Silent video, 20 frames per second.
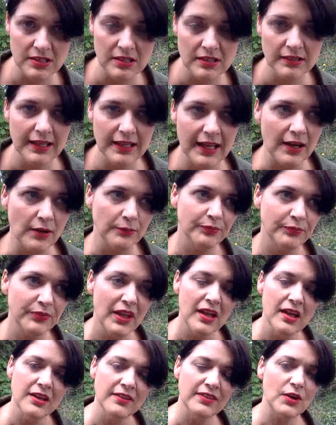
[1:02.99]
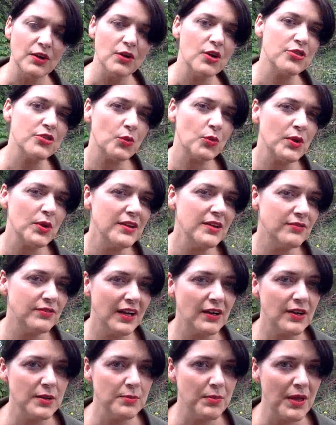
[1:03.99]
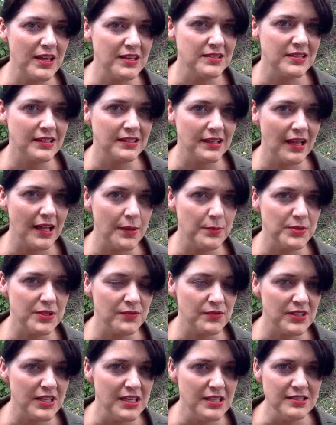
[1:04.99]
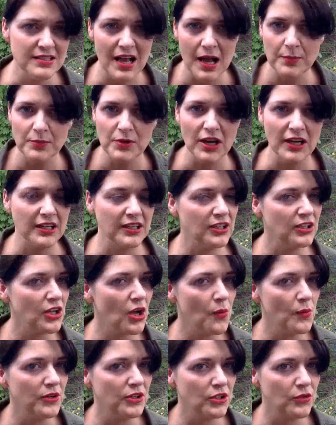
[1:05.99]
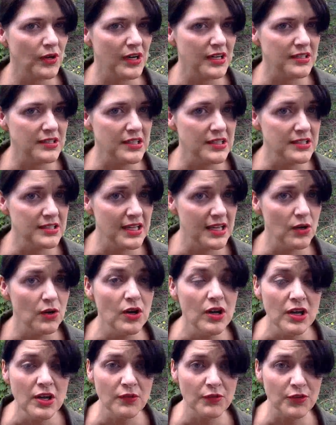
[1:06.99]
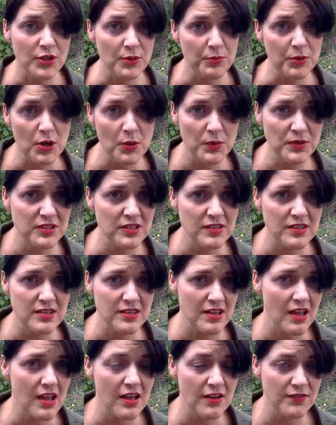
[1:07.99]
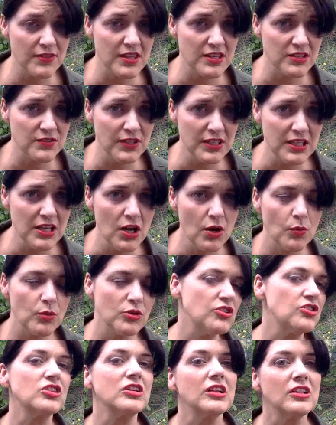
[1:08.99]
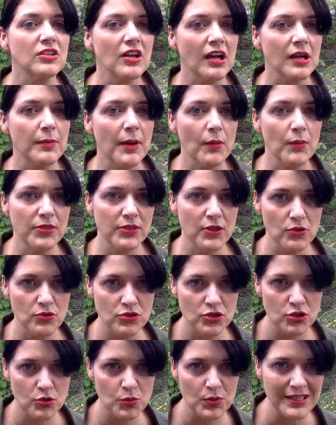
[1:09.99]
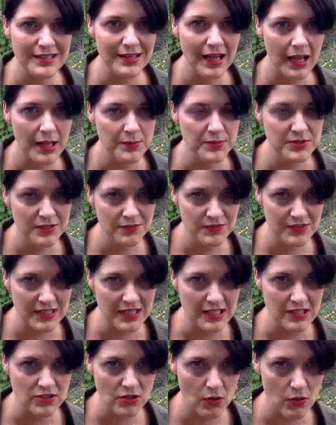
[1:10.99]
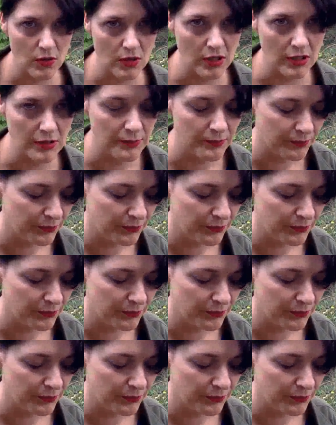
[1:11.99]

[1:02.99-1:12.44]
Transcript: Now, there are three very basic types of deeds. I'm not going to go into great detail. For the purposes of this video, we're just going to talk about what those three types of deeds are.